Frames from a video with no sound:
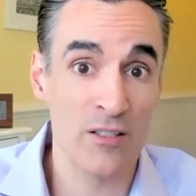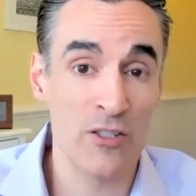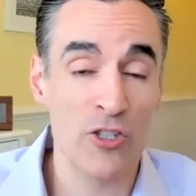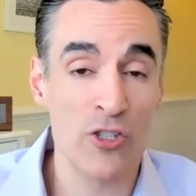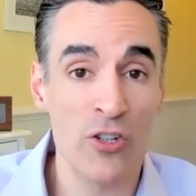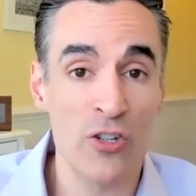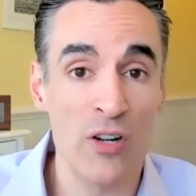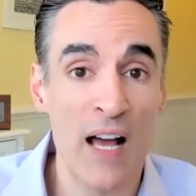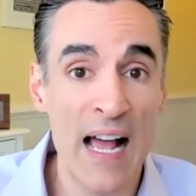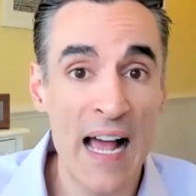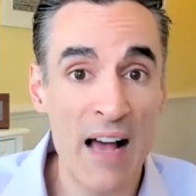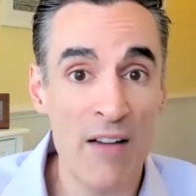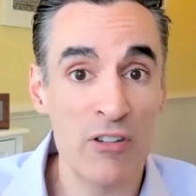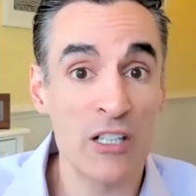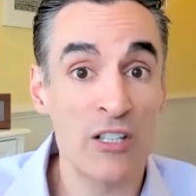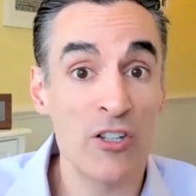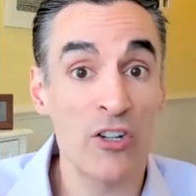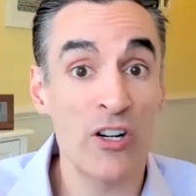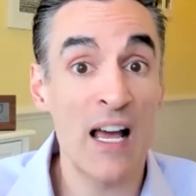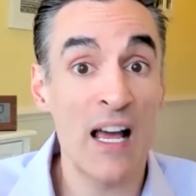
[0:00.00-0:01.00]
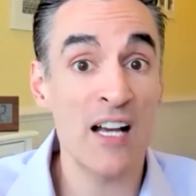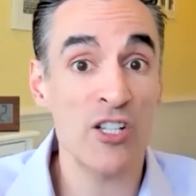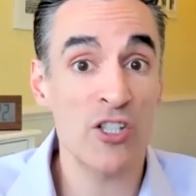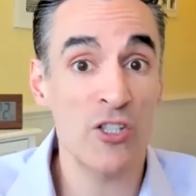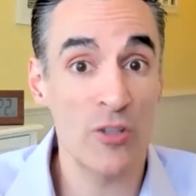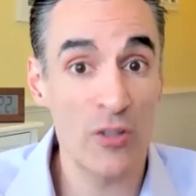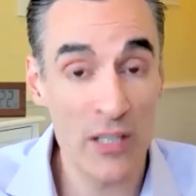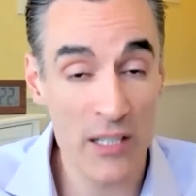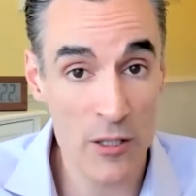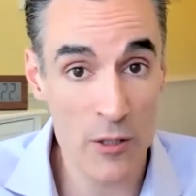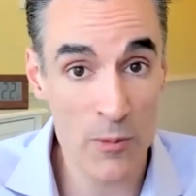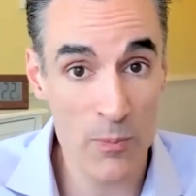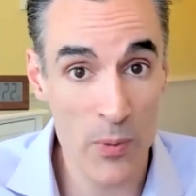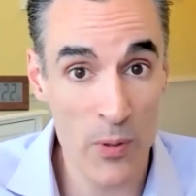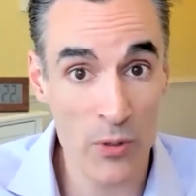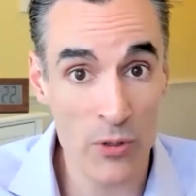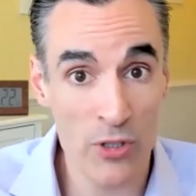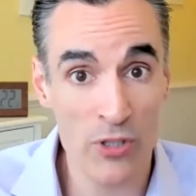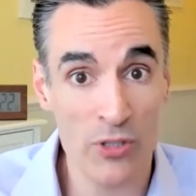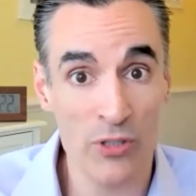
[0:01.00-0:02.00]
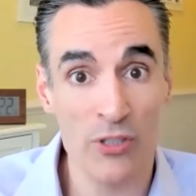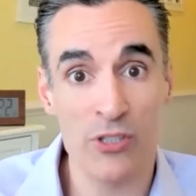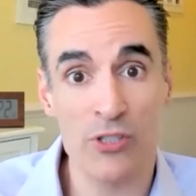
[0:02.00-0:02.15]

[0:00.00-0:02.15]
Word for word: Should I have international exposure?